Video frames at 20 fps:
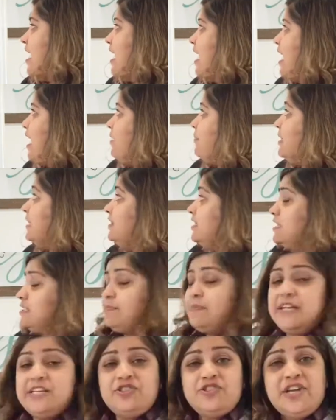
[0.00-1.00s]
And this
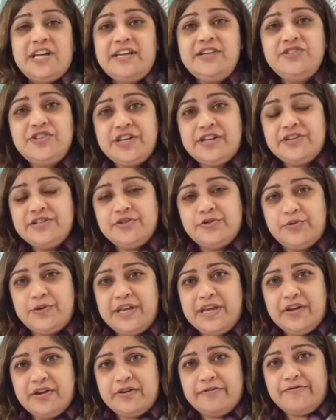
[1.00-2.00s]
may change year to
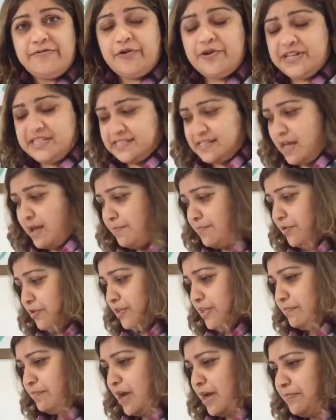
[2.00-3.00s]
year. For example,
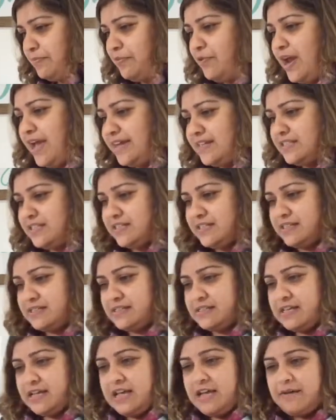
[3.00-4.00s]
in my
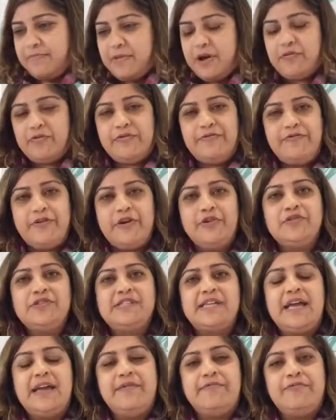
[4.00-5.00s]
practice, my
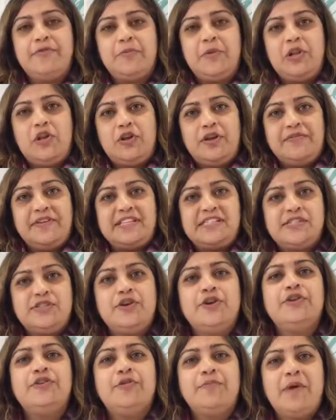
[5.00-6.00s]
referrals came from a lot of
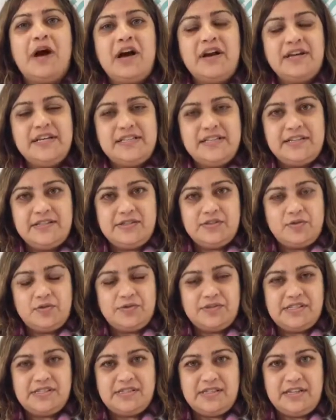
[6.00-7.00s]
external marketing
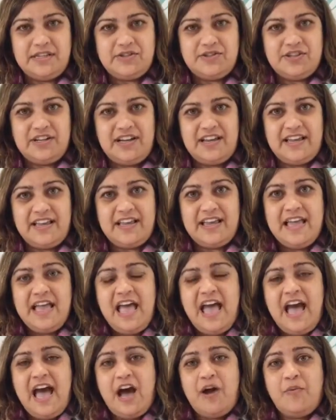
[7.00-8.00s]
sources initially.
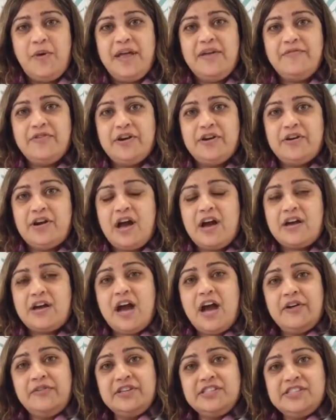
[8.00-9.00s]
However, our
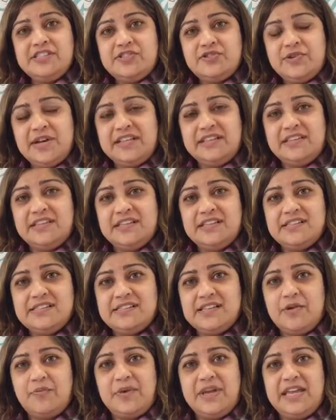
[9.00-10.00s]
current strength
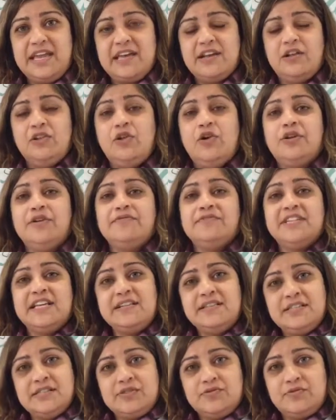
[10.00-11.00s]
is that we get a lot of
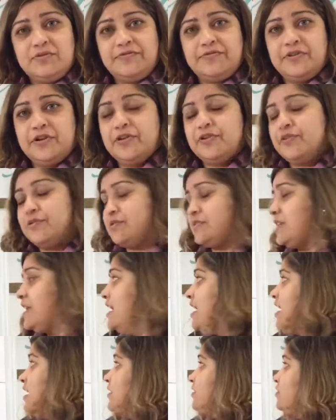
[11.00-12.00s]
dentist referrals.
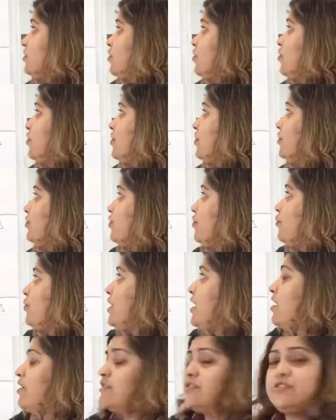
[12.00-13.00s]
So,
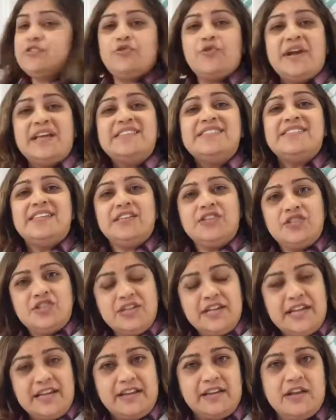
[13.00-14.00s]
we are
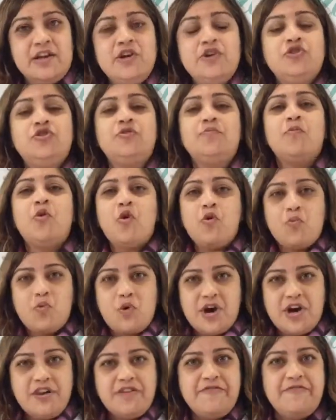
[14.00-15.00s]
transitioning to more
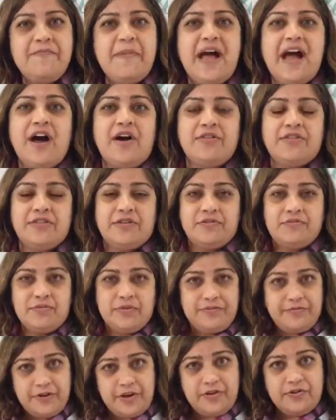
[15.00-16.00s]
word of mouth
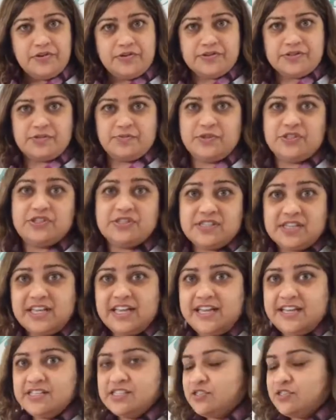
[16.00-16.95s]
referrals, which is a key